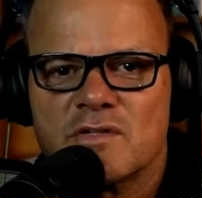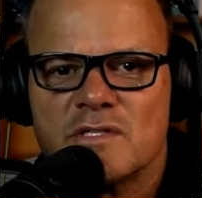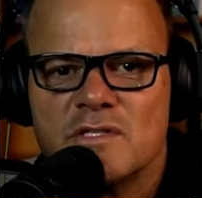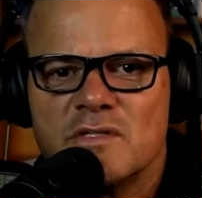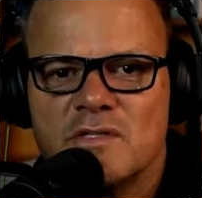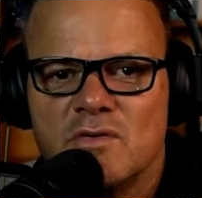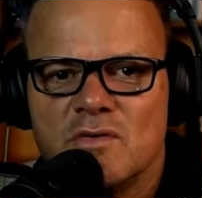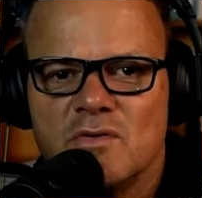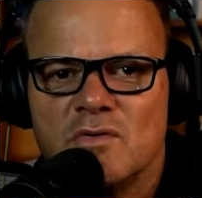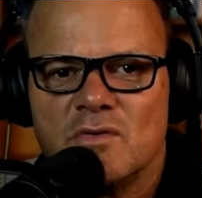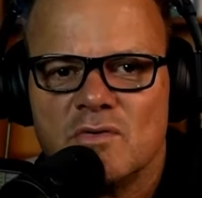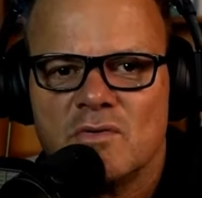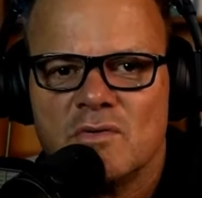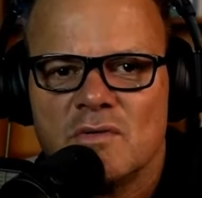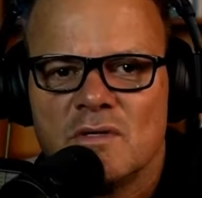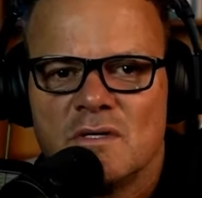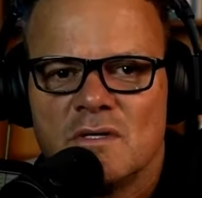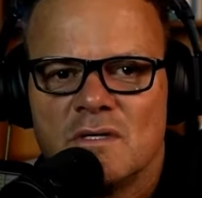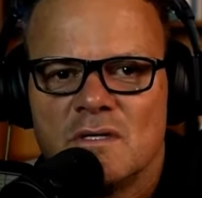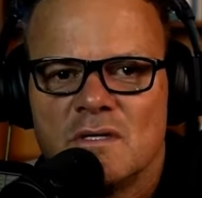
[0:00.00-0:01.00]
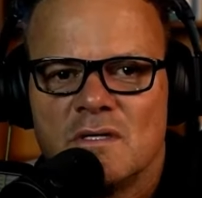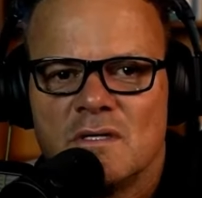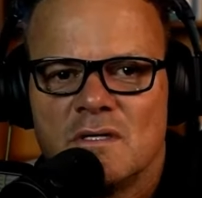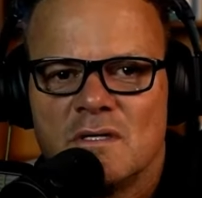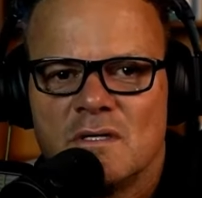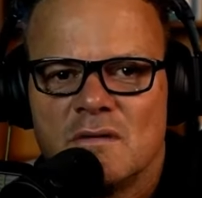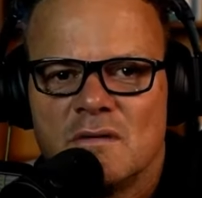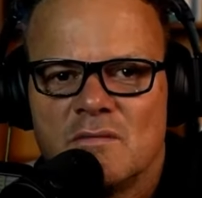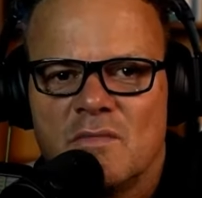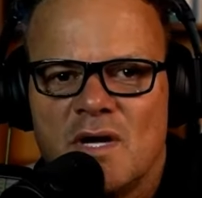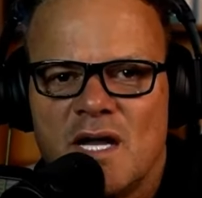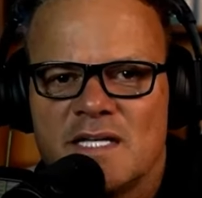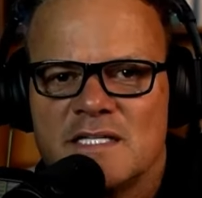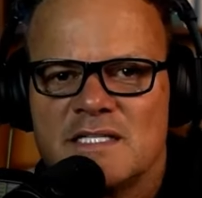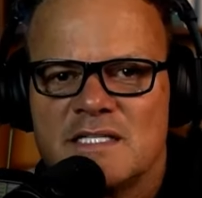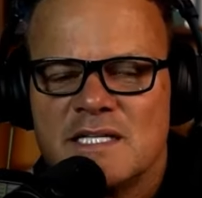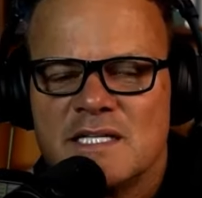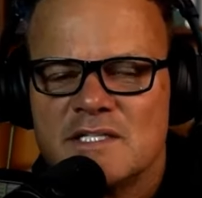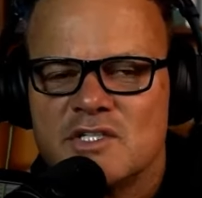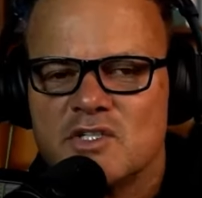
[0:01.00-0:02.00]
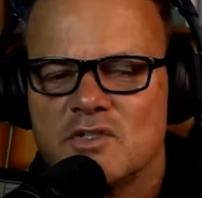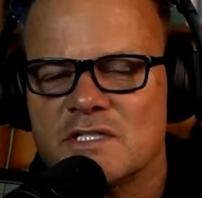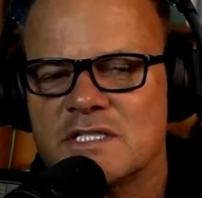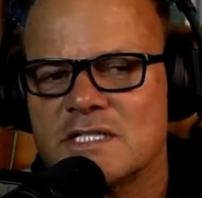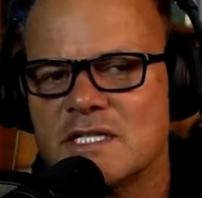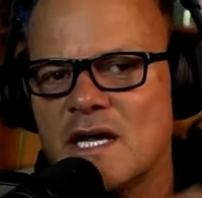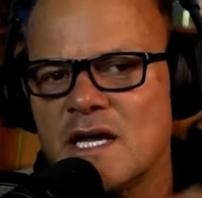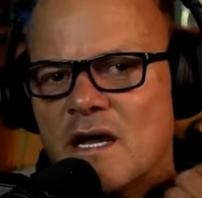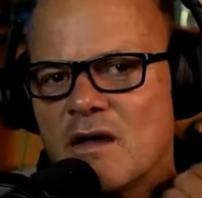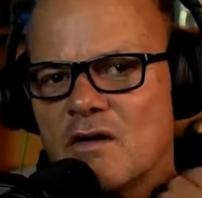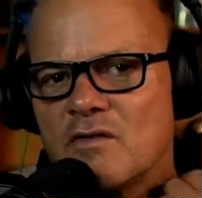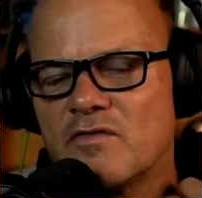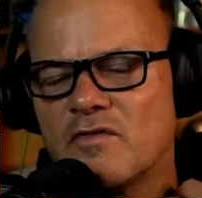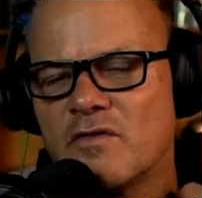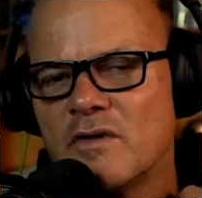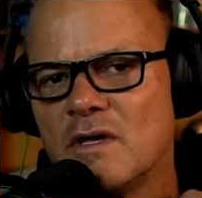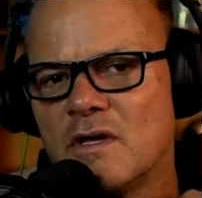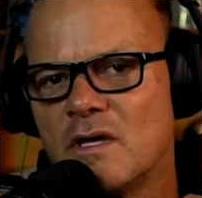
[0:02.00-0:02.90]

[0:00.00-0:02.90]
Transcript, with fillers: to my essential self.